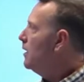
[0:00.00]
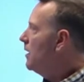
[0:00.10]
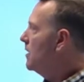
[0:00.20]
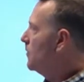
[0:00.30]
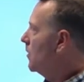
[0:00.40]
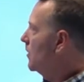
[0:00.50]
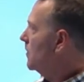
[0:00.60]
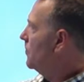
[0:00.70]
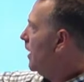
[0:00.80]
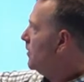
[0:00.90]
is for the
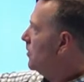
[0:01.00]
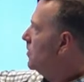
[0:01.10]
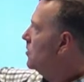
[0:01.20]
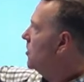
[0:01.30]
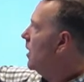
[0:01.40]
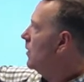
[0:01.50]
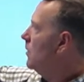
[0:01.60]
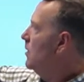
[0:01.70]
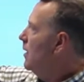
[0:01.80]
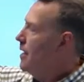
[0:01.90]
reflector to
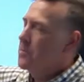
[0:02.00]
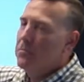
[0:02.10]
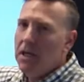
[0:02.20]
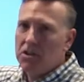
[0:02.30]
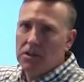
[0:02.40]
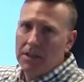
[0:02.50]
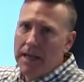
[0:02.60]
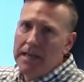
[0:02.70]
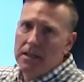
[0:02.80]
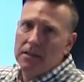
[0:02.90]
shuttle as much
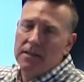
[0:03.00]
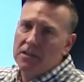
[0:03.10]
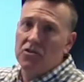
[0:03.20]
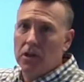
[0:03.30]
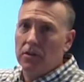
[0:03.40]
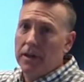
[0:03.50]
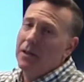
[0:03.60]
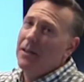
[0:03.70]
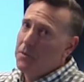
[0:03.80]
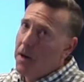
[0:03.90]
light that's generated
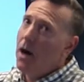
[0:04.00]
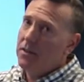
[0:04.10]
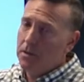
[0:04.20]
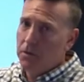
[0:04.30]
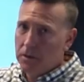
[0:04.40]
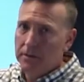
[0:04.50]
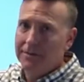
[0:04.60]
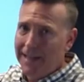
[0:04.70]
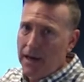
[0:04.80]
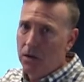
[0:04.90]
as possible
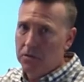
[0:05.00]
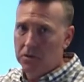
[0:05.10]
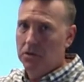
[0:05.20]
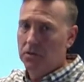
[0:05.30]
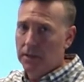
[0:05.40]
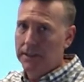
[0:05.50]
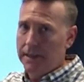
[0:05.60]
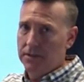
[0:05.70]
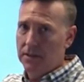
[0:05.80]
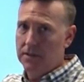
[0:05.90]
down to the
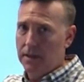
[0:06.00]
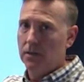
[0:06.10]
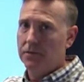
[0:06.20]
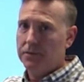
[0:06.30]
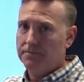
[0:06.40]
lens itself.